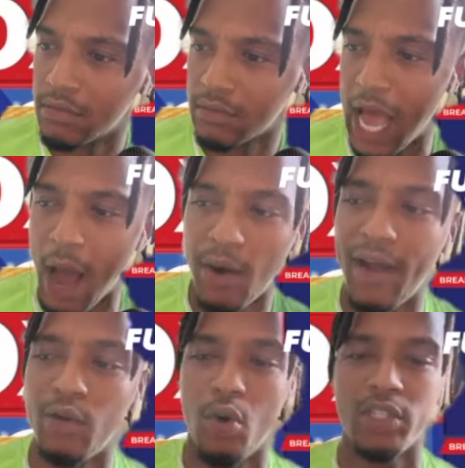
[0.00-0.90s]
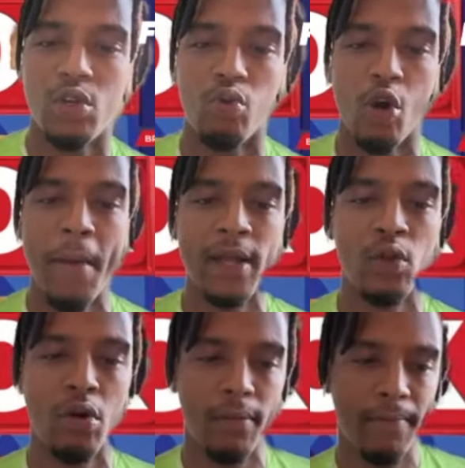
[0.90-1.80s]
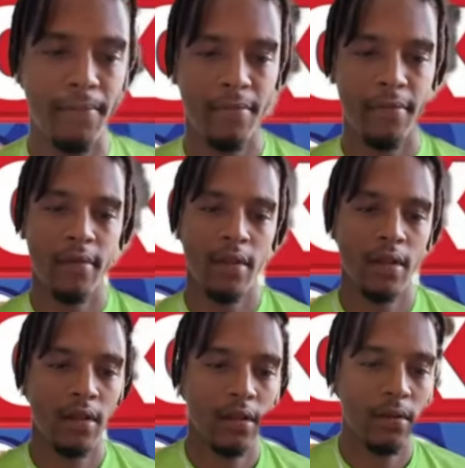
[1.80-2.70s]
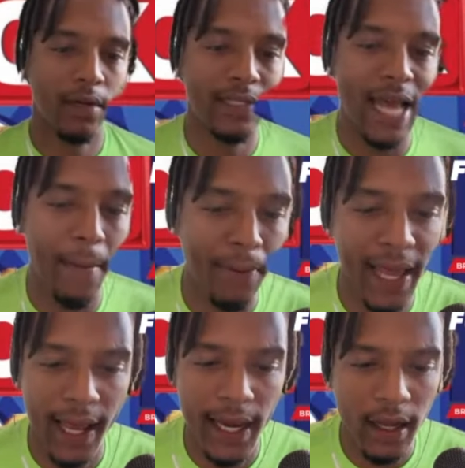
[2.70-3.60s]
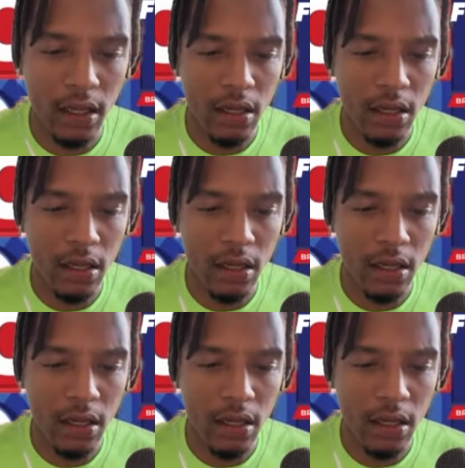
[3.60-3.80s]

However, I knew it wasn't no real backdoor. But stop playing, nigga.